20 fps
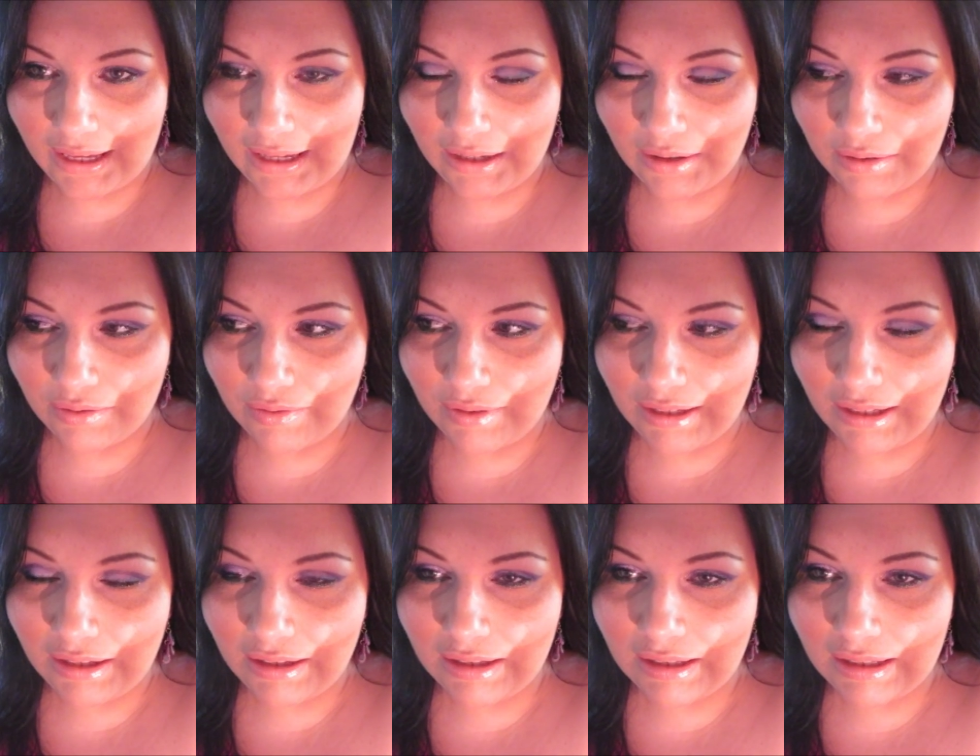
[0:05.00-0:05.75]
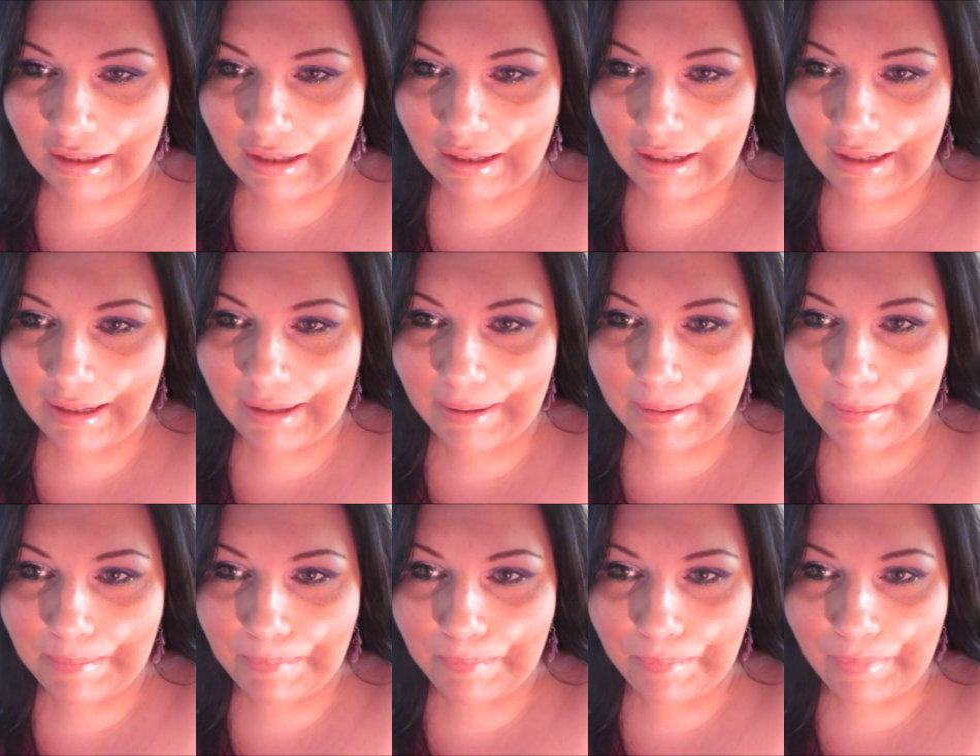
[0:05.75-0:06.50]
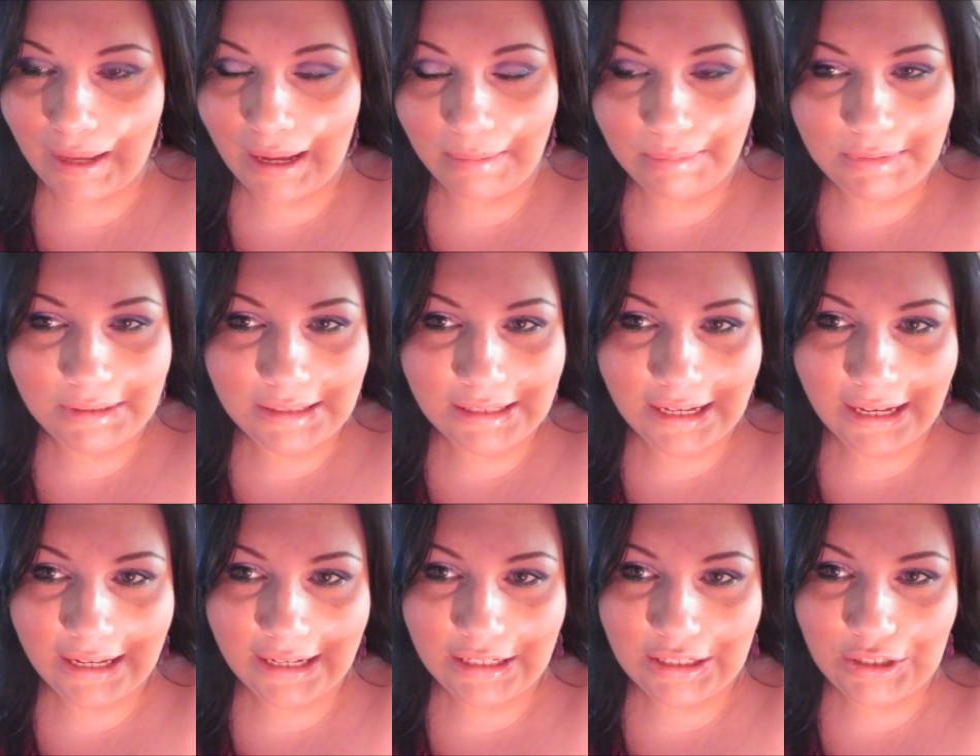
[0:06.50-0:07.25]
quick um,
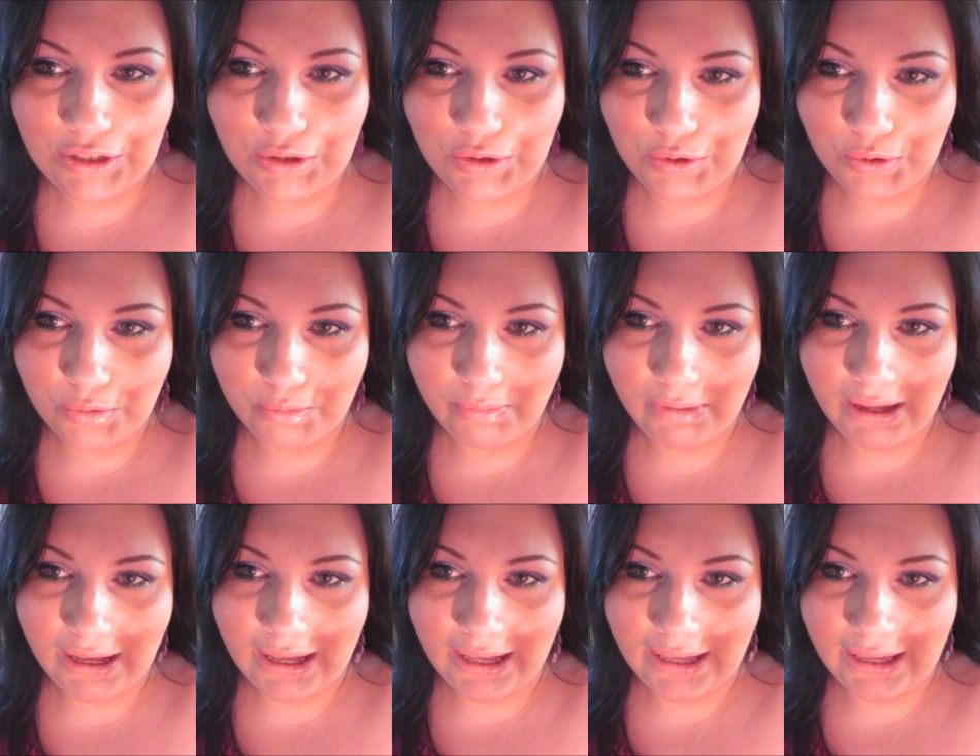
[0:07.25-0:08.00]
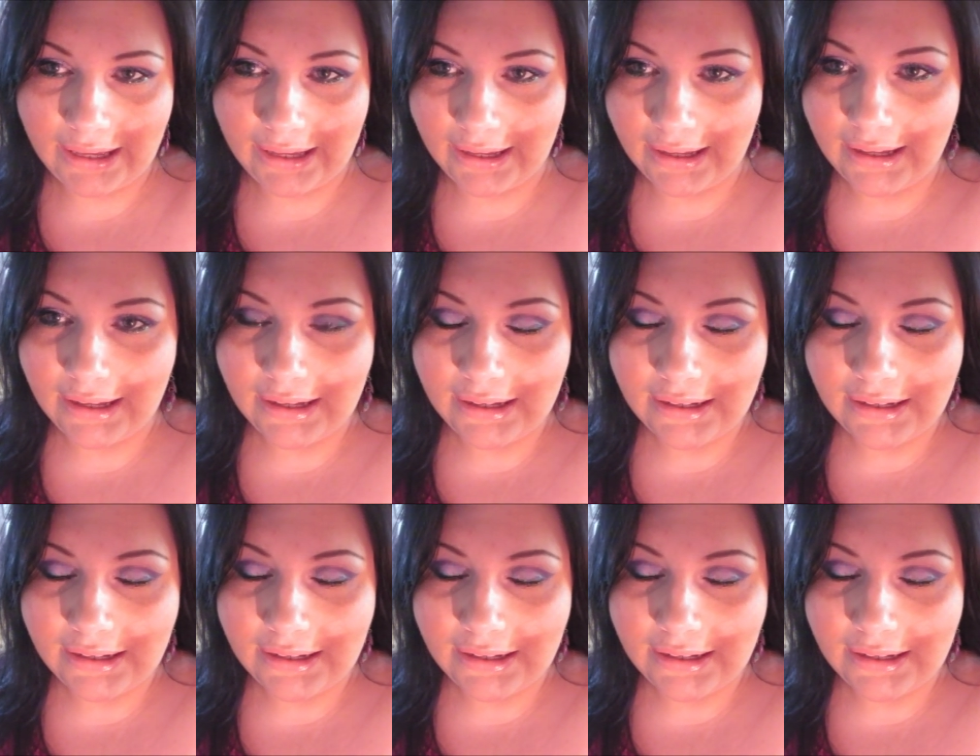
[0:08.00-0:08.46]
update to my